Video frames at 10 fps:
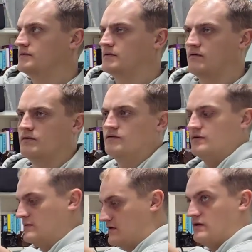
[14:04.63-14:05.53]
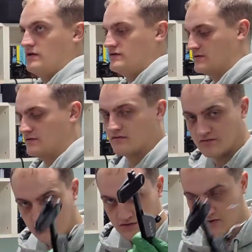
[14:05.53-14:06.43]
So we'll do some of these
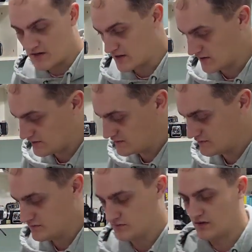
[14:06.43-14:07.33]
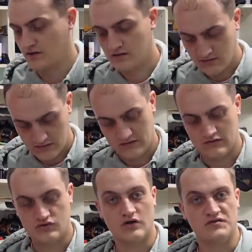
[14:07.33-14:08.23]
coat hangers, well,
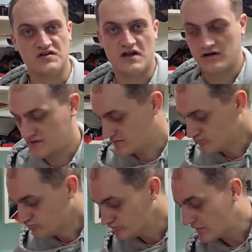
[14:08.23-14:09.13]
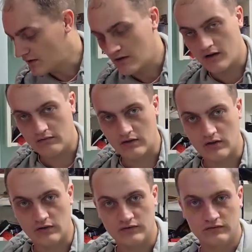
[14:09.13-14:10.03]
trouser hangers are a
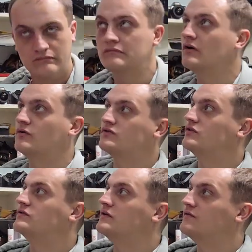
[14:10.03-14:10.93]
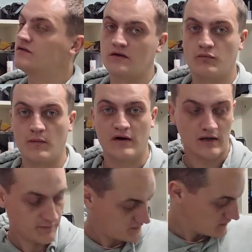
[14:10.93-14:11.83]
good alternative to the proper
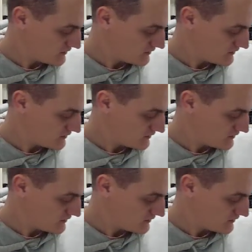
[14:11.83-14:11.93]
clips.